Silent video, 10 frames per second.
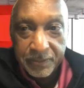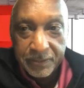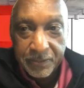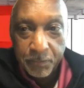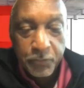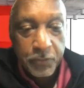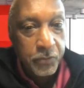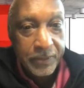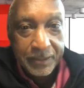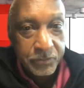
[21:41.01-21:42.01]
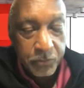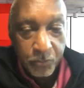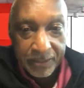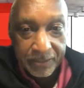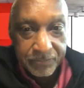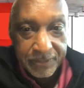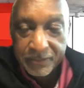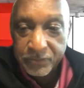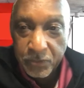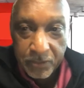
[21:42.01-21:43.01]
There are programs around,
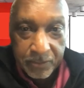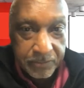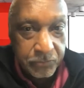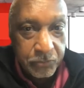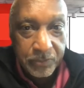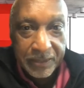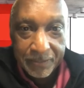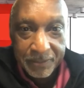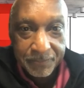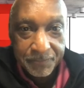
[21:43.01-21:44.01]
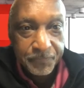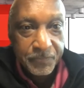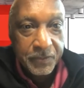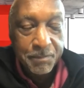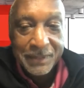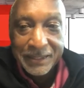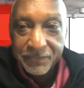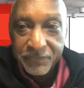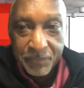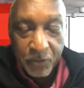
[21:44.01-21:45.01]
Techstars, you name it. Many
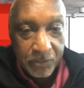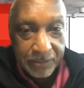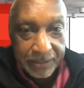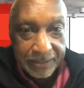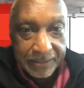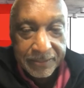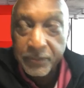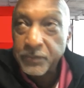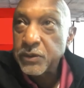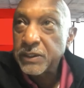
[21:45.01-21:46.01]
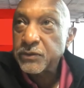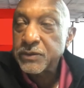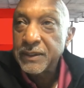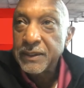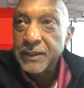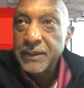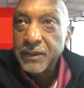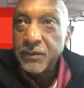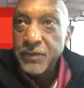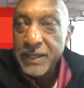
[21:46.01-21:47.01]
of them are online that are just
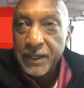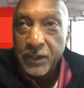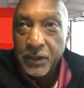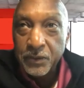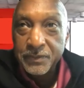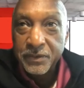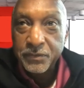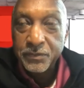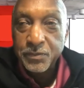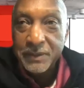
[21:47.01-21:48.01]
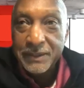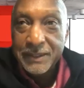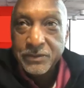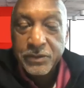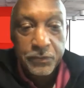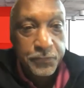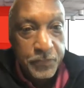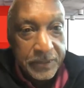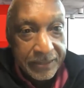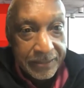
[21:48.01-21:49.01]
there. In many cases, they're
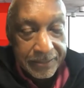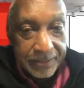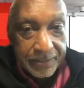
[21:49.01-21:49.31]
free.